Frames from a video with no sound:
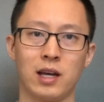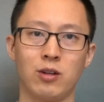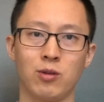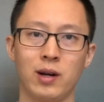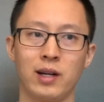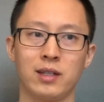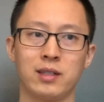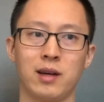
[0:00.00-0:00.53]

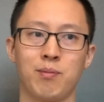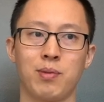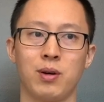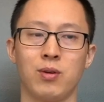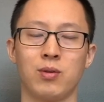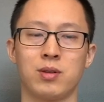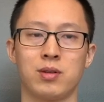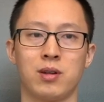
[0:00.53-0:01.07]
accelerating
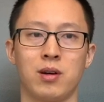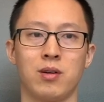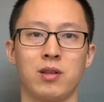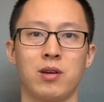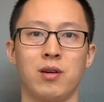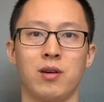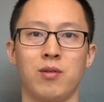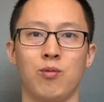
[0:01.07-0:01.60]
tempo. So
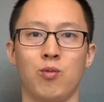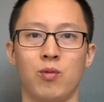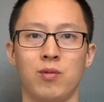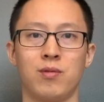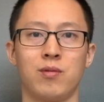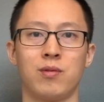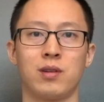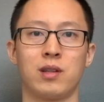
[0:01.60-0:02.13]

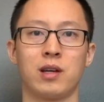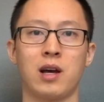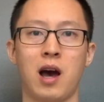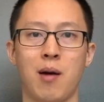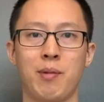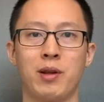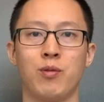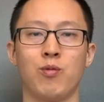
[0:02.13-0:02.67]
the
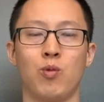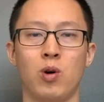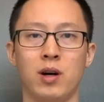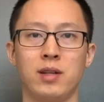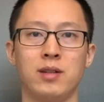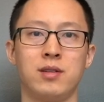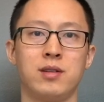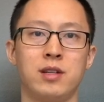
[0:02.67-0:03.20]
common
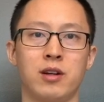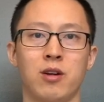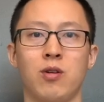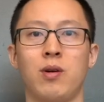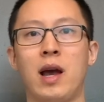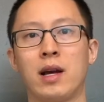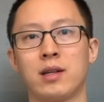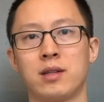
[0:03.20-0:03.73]

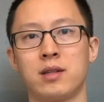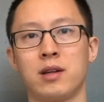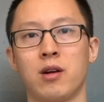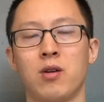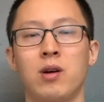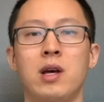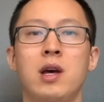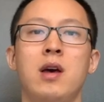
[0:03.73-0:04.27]

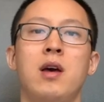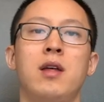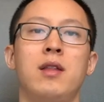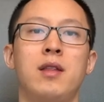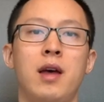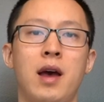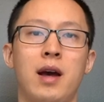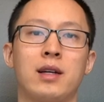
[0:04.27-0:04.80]
1-0-X-0,
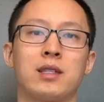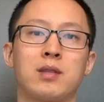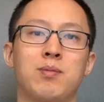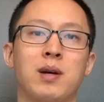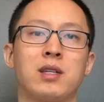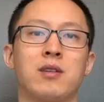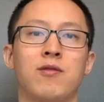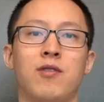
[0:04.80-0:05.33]
the X
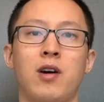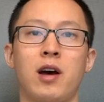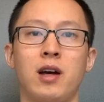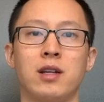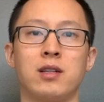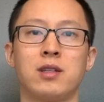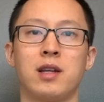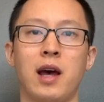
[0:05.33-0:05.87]

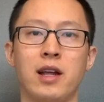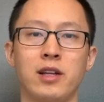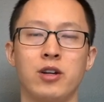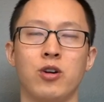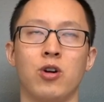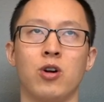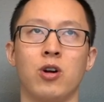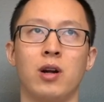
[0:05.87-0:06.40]
specifies that
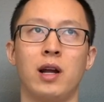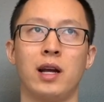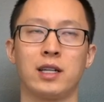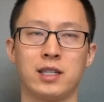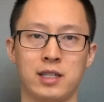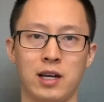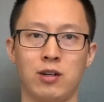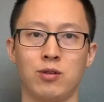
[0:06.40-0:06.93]
you're
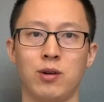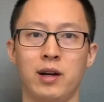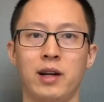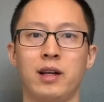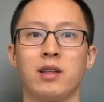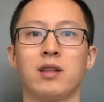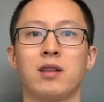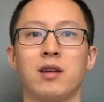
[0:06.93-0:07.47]

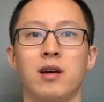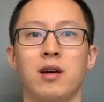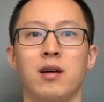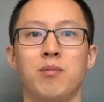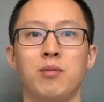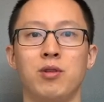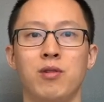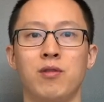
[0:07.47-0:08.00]
accelerating
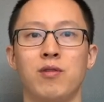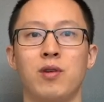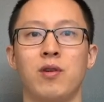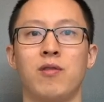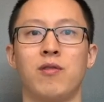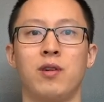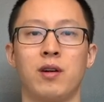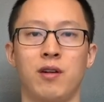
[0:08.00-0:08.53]
the move
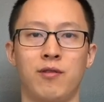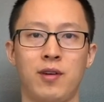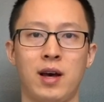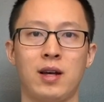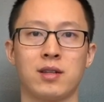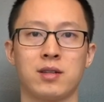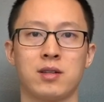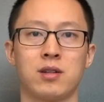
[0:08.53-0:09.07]
very
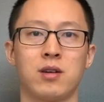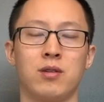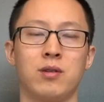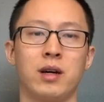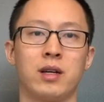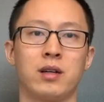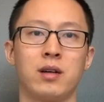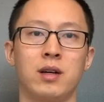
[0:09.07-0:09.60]
fast. So
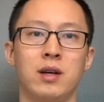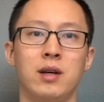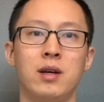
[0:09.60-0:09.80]
like